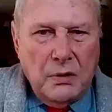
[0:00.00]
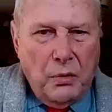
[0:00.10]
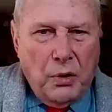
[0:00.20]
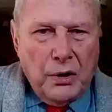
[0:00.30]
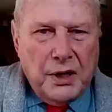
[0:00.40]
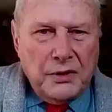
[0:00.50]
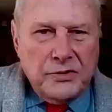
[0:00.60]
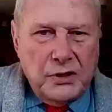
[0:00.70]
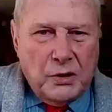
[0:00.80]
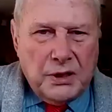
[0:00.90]
or does
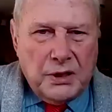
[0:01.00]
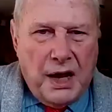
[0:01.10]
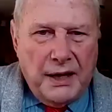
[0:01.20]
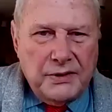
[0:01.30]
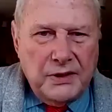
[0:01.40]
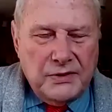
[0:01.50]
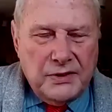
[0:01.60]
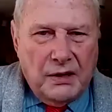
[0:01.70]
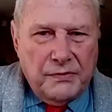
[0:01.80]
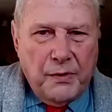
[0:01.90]
it organize
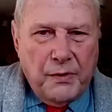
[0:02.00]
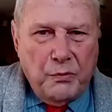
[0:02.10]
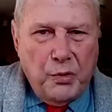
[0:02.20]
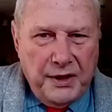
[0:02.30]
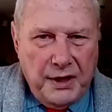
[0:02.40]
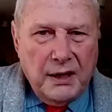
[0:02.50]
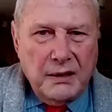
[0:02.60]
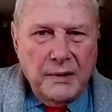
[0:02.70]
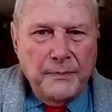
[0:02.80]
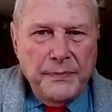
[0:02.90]
itself from within?
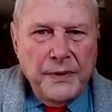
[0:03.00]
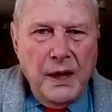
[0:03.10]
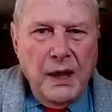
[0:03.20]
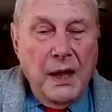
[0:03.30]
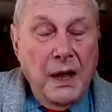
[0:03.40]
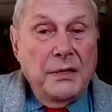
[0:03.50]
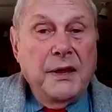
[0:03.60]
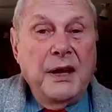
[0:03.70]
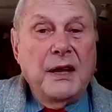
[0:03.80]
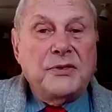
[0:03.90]

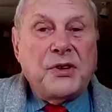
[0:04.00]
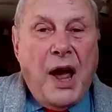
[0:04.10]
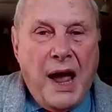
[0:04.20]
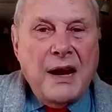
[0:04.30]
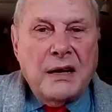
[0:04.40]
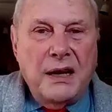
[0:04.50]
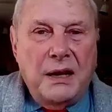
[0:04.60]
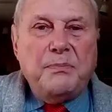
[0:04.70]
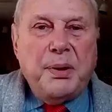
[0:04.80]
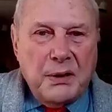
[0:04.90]
The entire
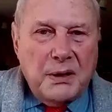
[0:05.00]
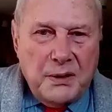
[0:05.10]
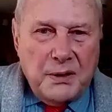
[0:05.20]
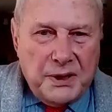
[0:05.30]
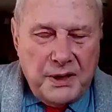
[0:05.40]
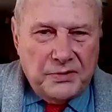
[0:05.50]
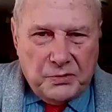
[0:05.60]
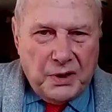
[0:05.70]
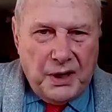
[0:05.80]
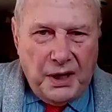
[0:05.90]
imperial
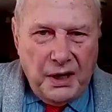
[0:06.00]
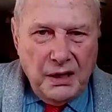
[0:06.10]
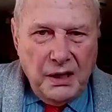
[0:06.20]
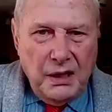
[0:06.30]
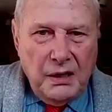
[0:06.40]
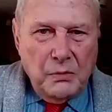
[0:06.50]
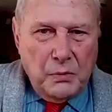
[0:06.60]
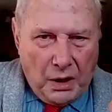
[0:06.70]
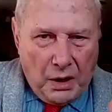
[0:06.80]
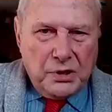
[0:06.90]
history,
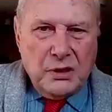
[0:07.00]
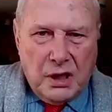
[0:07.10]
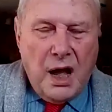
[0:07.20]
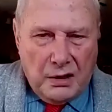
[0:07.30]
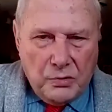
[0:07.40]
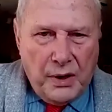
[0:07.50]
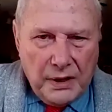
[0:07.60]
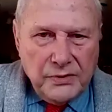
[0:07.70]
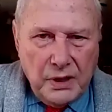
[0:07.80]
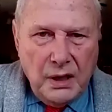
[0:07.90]
Russian
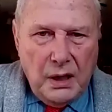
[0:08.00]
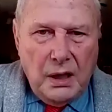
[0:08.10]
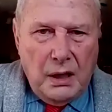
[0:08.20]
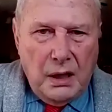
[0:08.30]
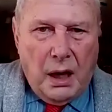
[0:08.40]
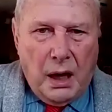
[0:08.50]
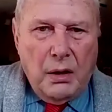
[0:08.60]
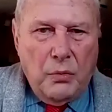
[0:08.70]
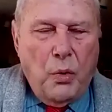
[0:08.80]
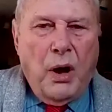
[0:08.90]
conquest,
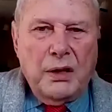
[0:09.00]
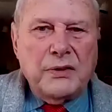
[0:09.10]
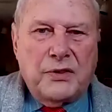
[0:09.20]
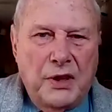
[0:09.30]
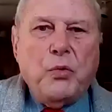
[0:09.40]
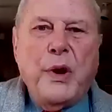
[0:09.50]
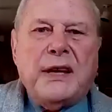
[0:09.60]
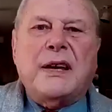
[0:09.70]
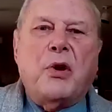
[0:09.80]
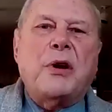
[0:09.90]
was that we
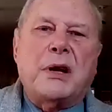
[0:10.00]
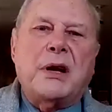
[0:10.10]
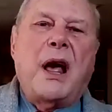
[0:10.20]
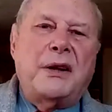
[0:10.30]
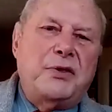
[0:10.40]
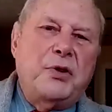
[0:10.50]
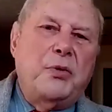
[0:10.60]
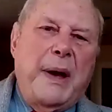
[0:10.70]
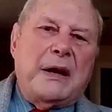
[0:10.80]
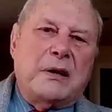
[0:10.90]
can organize you
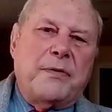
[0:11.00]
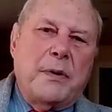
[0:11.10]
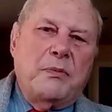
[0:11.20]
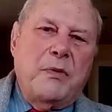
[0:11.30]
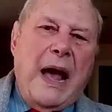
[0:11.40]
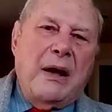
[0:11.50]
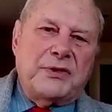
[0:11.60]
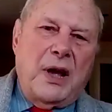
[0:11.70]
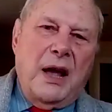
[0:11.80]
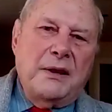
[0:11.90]
better from
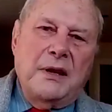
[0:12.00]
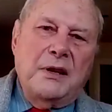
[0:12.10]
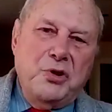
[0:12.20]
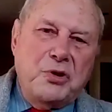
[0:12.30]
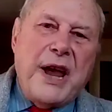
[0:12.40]
outside than you